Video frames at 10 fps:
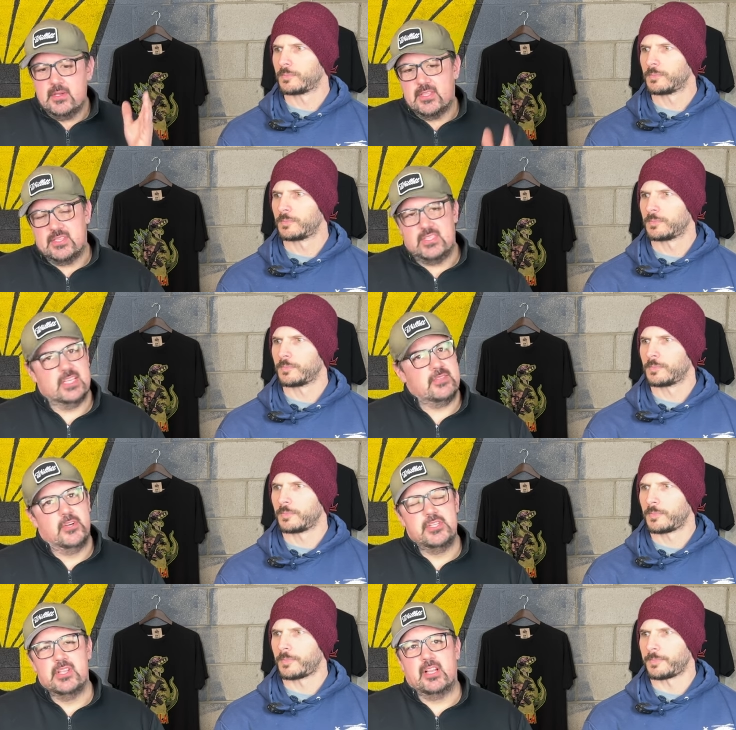Speaker 1: the sixth
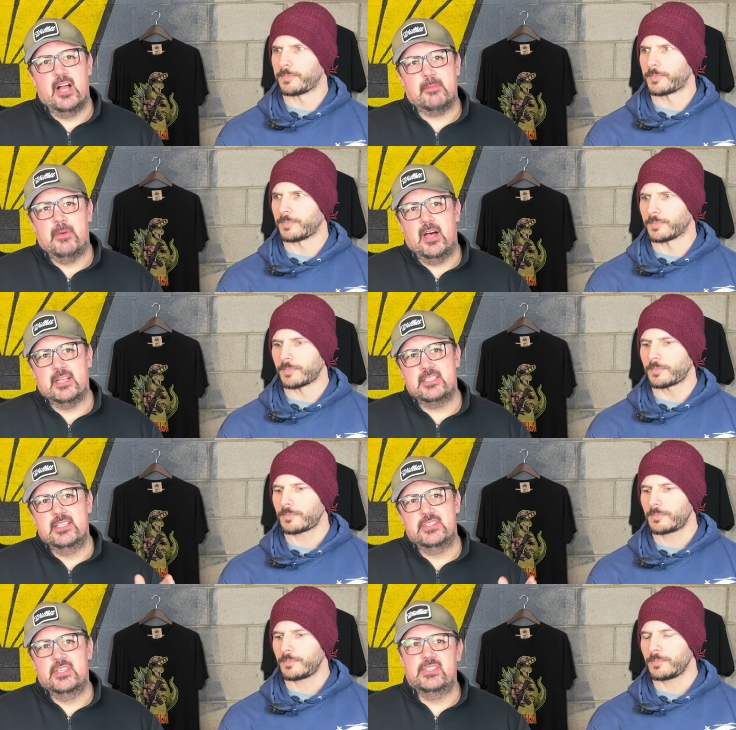version of the Glock box
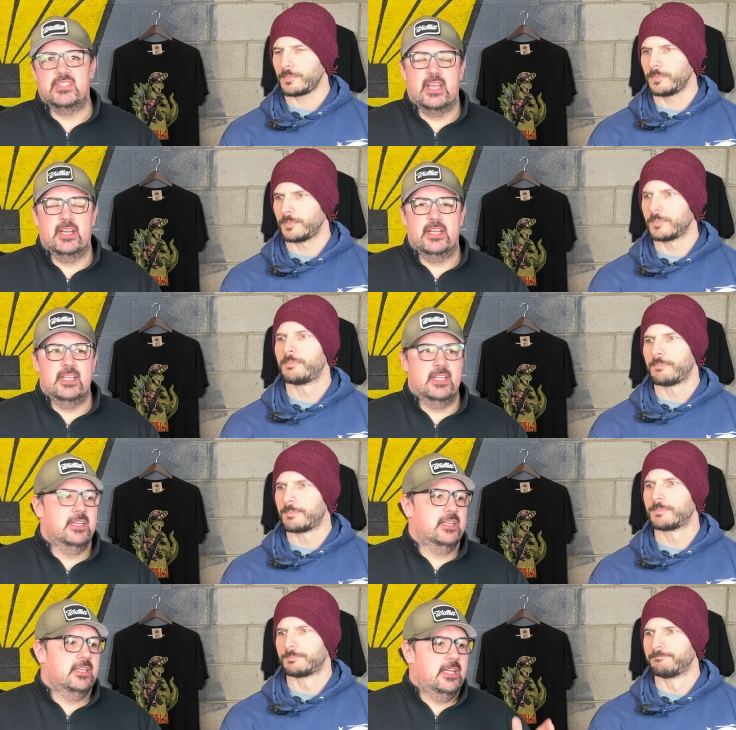is
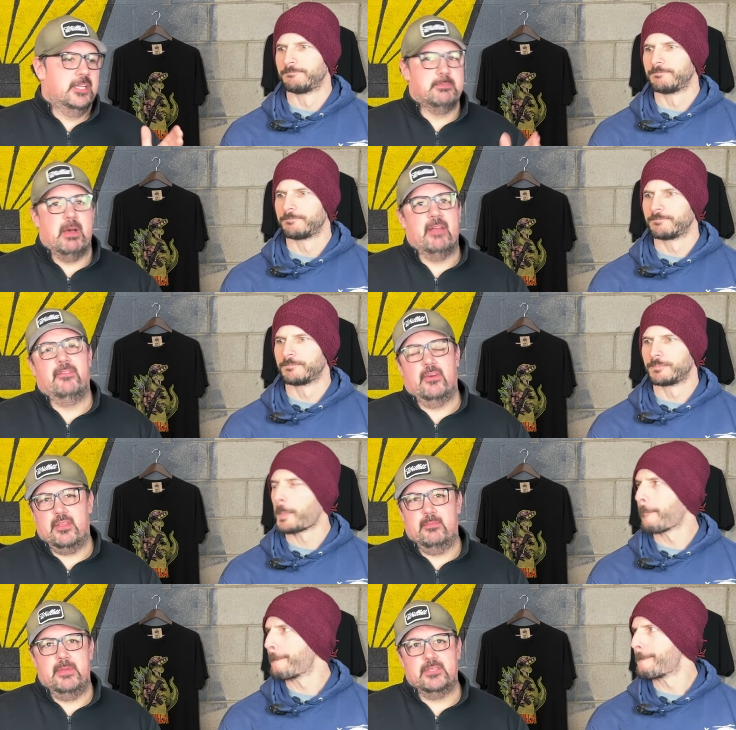insanity. It is by
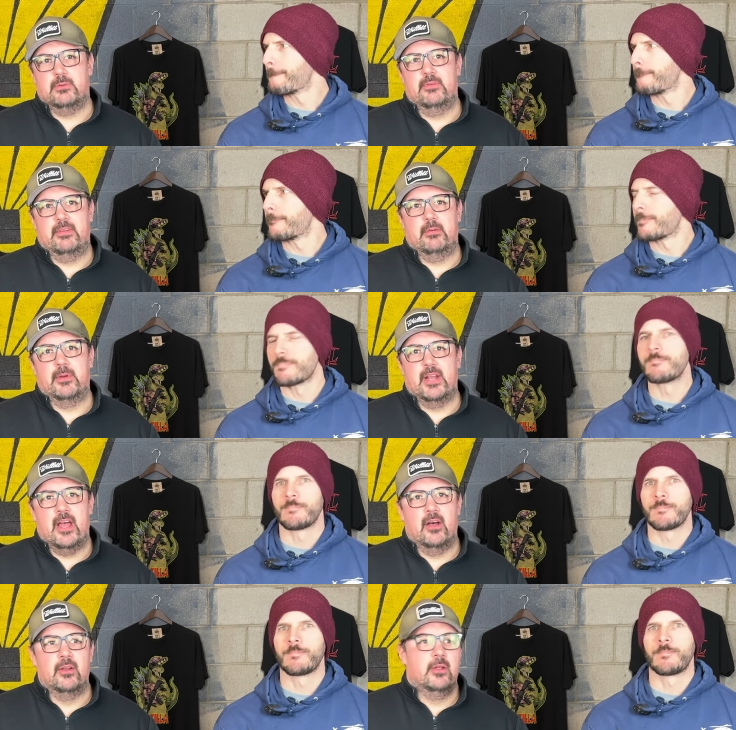far the best one we've ever put
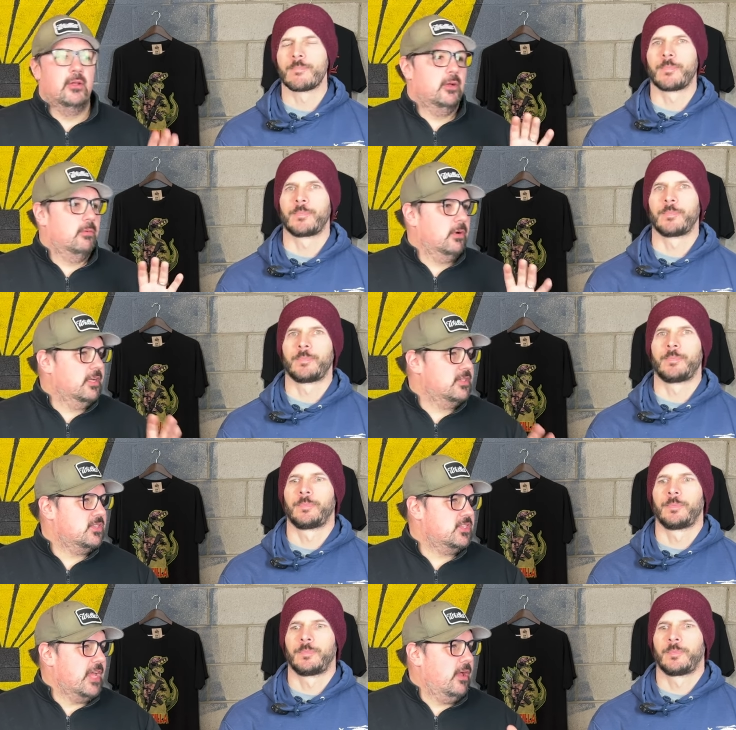out. We're gonna
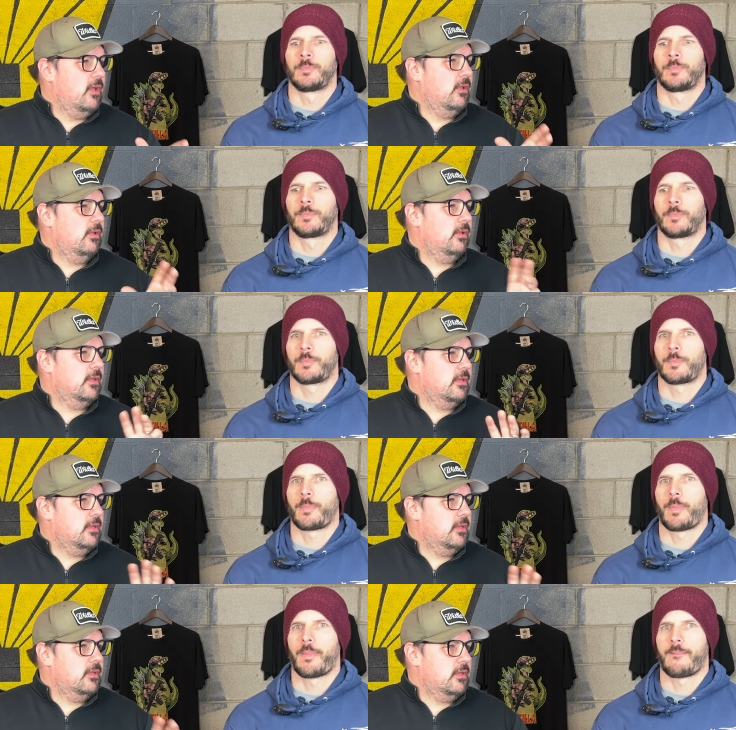sell,
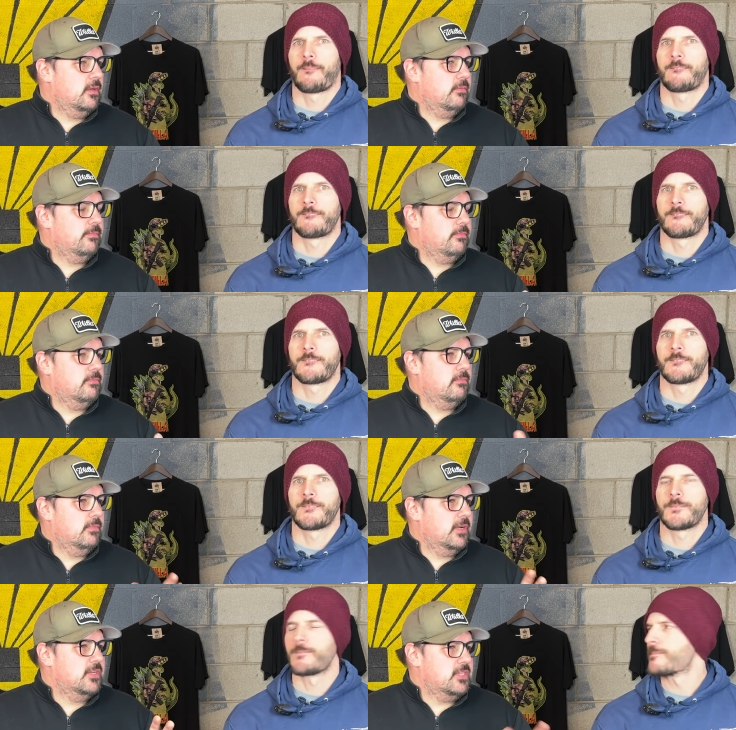you know,
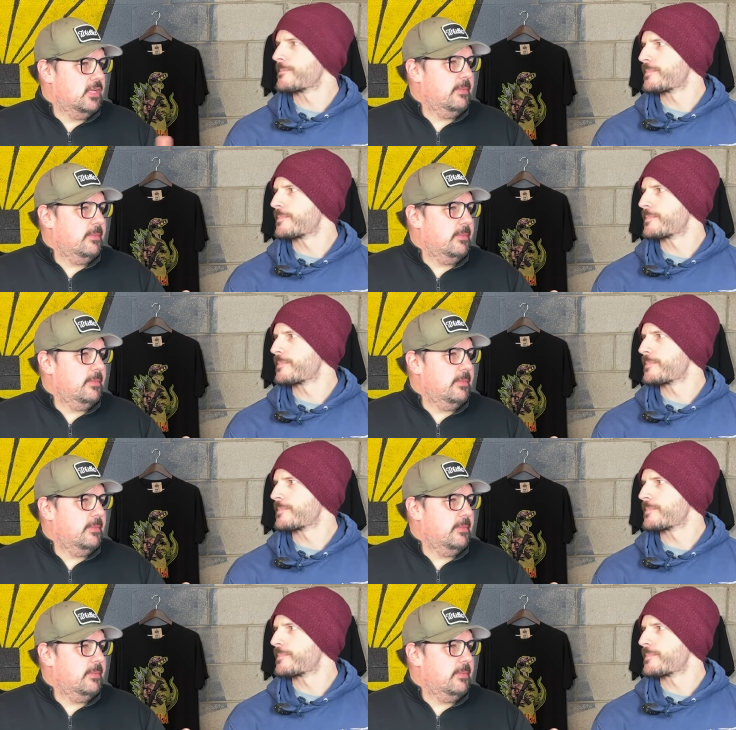we're gonna sell